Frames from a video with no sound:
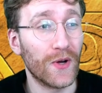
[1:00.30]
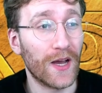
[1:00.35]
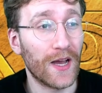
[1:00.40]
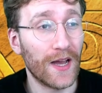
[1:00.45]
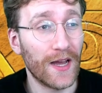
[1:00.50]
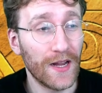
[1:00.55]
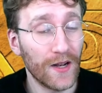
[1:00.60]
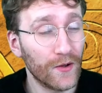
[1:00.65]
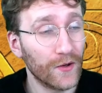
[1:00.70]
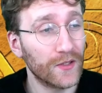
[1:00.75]

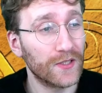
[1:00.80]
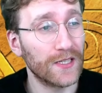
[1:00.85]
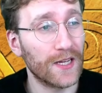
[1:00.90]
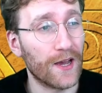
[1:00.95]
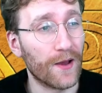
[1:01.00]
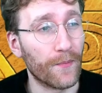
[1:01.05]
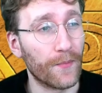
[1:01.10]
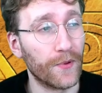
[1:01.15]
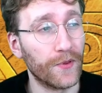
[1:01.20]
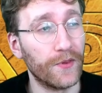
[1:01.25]
I looked
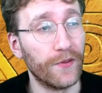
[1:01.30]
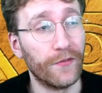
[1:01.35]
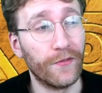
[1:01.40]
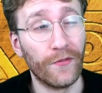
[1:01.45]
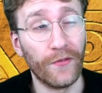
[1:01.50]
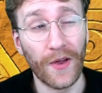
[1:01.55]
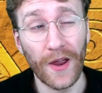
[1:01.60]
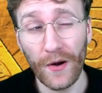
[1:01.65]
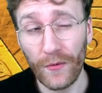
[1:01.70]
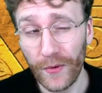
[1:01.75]
up the
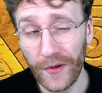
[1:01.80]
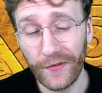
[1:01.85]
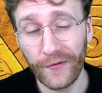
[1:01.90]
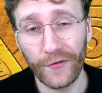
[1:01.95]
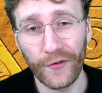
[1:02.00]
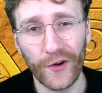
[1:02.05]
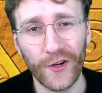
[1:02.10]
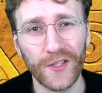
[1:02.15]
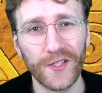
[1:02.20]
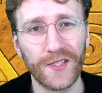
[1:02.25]
very
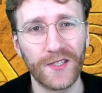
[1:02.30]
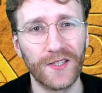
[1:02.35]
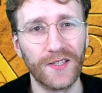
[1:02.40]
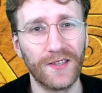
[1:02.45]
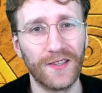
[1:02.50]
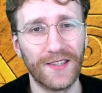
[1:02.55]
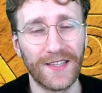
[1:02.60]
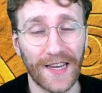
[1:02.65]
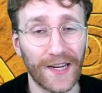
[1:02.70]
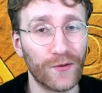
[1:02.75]
first
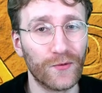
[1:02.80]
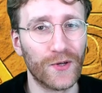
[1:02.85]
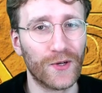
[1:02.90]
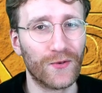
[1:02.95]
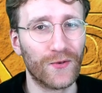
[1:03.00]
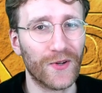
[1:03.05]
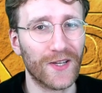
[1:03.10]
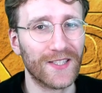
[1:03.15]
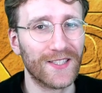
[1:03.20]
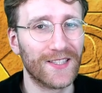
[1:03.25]
deck
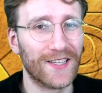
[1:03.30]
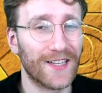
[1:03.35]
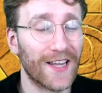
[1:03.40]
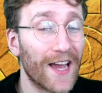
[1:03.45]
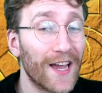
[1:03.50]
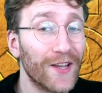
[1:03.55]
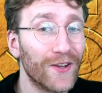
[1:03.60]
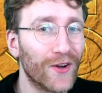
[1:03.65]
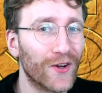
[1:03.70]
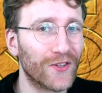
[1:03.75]
request that
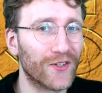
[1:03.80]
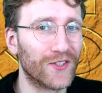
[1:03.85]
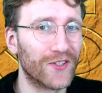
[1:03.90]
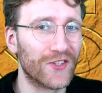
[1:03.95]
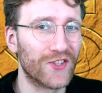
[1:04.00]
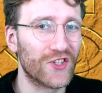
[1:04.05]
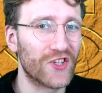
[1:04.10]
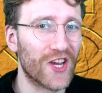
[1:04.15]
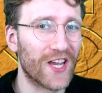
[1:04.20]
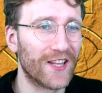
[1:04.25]
I got on
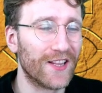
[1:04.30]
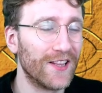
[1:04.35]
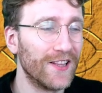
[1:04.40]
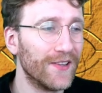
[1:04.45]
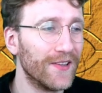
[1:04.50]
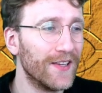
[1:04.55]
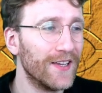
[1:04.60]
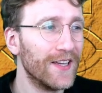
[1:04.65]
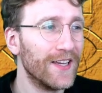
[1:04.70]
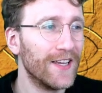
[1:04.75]
this channel.
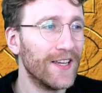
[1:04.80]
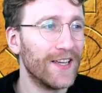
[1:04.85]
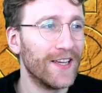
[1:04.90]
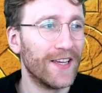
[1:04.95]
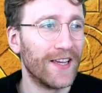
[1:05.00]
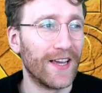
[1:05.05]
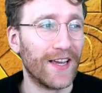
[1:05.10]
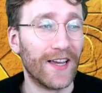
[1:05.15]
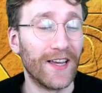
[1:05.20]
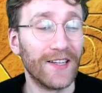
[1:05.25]

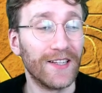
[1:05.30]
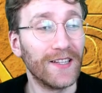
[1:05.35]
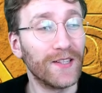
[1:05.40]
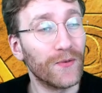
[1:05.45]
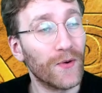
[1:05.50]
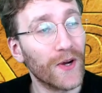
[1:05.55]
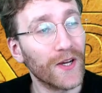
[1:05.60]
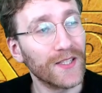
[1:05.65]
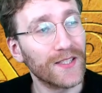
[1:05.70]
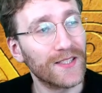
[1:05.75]
And it
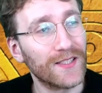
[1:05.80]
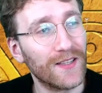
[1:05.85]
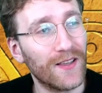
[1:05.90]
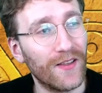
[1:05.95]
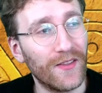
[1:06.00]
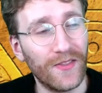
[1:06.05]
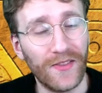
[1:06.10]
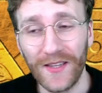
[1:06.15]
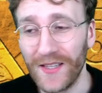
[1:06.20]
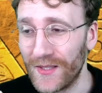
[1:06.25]
was
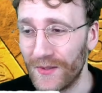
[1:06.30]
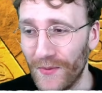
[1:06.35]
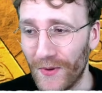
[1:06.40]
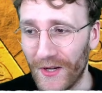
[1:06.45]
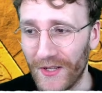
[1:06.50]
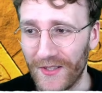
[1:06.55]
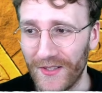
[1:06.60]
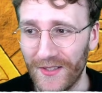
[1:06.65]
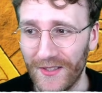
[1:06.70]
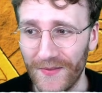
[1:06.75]
this
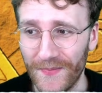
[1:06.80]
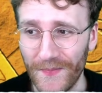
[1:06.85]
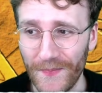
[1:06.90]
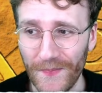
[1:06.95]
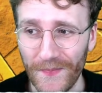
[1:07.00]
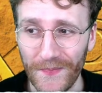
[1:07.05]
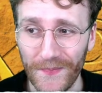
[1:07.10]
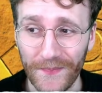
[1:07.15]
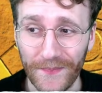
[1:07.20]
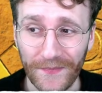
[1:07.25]
one.
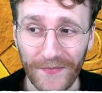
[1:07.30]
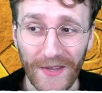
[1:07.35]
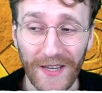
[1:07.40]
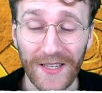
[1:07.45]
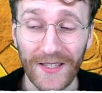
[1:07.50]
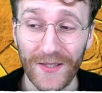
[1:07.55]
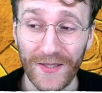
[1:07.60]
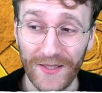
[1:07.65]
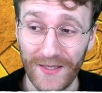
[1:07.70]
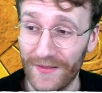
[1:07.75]

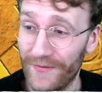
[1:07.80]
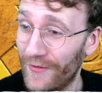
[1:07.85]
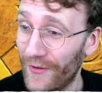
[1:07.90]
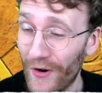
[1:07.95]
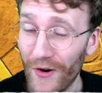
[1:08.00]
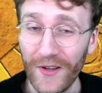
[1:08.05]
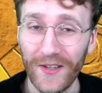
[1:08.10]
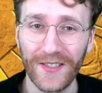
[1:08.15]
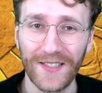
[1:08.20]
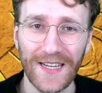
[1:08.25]
It's
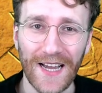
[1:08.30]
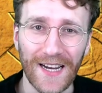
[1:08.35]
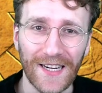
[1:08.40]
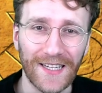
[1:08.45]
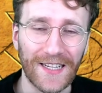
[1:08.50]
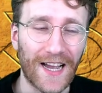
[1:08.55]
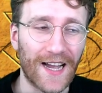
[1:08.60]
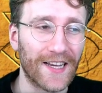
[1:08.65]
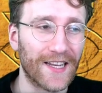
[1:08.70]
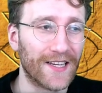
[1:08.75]
for a Dark
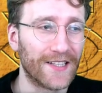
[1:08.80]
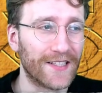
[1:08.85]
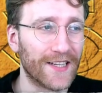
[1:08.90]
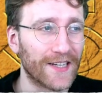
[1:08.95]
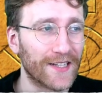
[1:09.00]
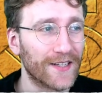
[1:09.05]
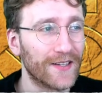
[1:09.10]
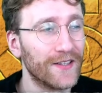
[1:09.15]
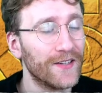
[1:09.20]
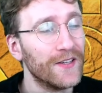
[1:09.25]
Gaia
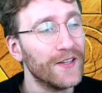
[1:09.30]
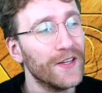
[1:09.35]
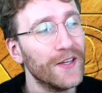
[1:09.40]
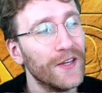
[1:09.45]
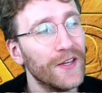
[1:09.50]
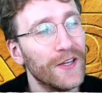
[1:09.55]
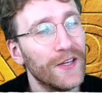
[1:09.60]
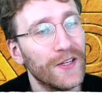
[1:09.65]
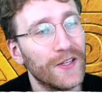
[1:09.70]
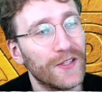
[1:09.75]
deck.
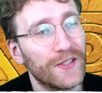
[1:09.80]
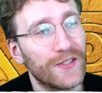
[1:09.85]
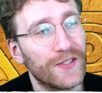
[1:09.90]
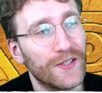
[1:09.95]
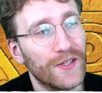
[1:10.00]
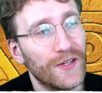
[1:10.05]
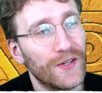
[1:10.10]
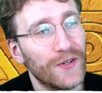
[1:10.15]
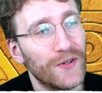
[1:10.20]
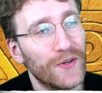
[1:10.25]

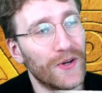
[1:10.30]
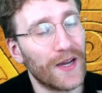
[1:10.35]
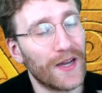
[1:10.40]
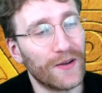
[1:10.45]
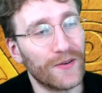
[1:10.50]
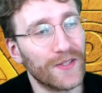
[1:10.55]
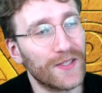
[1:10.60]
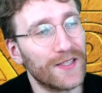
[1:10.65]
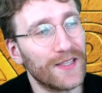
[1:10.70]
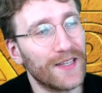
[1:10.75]
So I
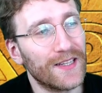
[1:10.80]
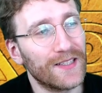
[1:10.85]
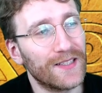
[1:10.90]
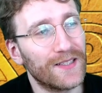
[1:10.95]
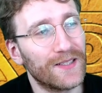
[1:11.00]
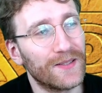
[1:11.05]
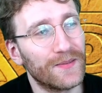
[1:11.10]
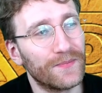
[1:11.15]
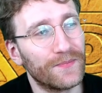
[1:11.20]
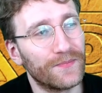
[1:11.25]
was
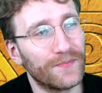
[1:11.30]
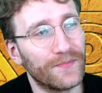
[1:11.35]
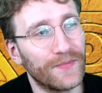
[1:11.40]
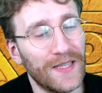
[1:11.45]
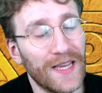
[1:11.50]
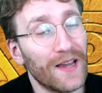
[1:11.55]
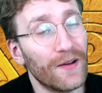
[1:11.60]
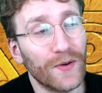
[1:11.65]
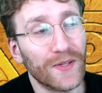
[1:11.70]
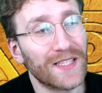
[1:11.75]
like,
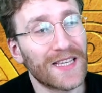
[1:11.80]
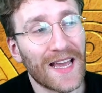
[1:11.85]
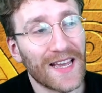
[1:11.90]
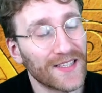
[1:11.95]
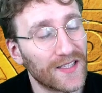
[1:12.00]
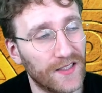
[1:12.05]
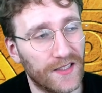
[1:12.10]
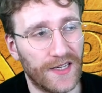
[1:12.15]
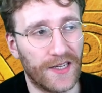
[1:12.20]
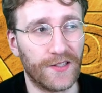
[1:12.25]
yeah, I was
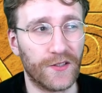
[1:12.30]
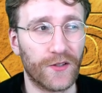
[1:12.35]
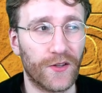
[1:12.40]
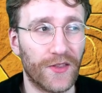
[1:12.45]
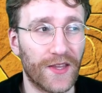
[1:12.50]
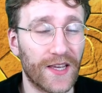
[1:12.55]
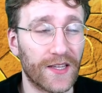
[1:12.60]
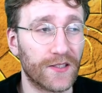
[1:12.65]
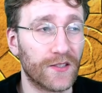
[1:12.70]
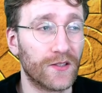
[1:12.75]
hesitant on
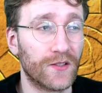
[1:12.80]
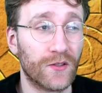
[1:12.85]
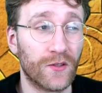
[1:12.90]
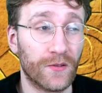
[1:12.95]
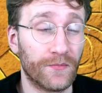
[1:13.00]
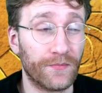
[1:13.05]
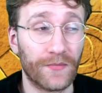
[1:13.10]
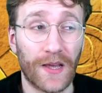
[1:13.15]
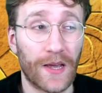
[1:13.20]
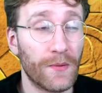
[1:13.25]
that.
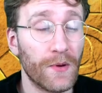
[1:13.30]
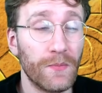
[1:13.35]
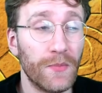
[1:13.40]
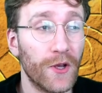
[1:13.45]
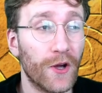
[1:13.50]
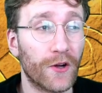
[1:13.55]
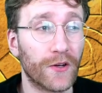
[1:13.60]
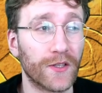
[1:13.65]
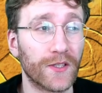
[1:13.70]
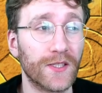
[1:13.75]
I'm gonna be
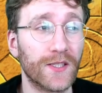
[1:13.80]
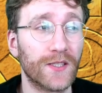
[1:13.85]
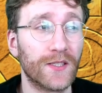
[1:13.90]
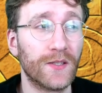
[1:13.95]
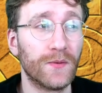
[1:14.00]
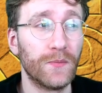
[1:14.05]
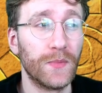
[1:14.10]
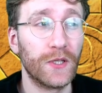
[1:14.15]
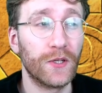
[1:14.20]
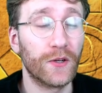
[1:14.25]

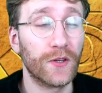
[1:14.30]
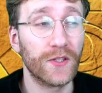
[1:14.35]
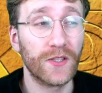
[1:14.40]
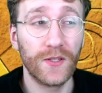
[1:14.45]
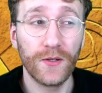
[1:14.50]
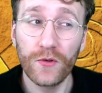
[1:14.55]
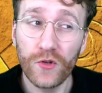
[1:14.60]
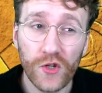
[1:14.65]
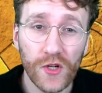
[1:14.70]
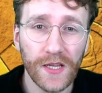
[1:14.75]
honest, because
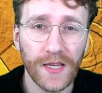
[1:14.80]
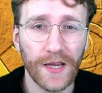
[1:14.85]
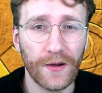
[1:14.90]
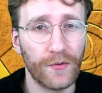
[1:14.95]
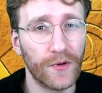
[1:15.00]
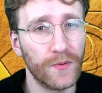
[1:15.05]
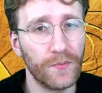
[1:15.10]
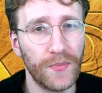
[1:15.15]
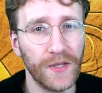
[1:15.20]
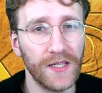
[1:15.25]
usually I
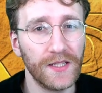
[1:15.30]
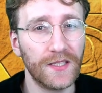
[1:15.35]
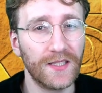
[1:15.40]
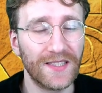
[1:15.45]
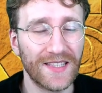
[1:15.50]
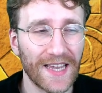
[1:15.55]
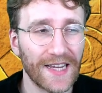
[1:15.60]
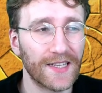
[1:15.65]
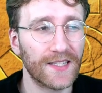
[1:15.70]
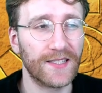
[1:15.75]
want to build
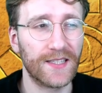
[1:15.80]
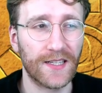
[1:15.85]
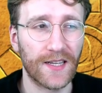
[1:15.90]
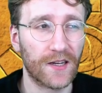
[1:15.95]
decks that are